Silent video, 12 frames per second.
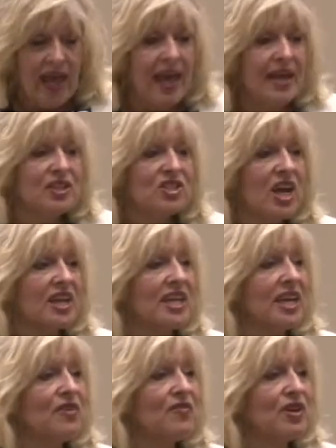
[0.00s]
And
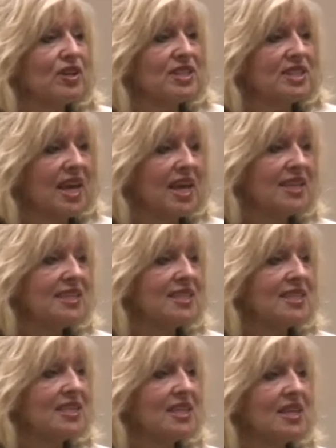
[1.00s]
Jack Canfield
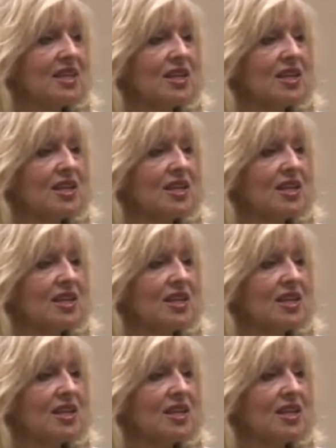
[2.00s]
says,